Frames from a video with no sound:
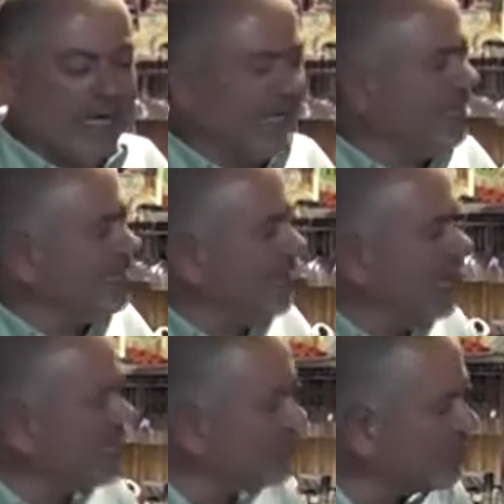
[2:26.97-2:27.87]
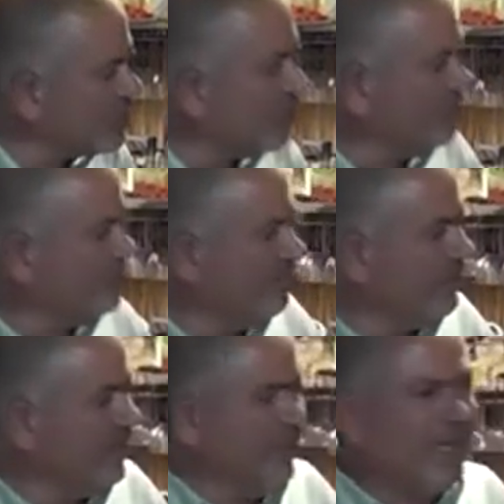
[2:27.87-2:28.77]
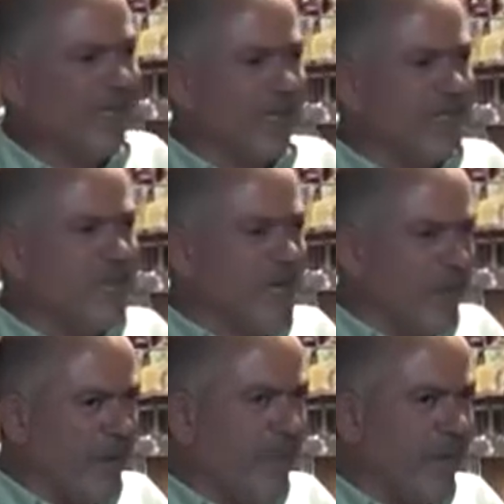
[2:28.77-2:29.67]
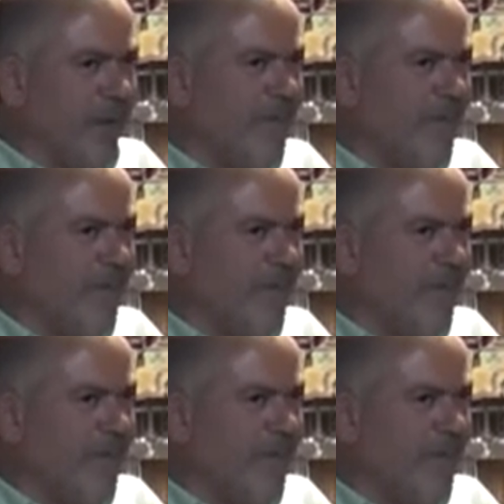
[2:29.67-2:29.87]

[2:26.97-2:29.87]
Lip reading: it takes 8 years. minimum,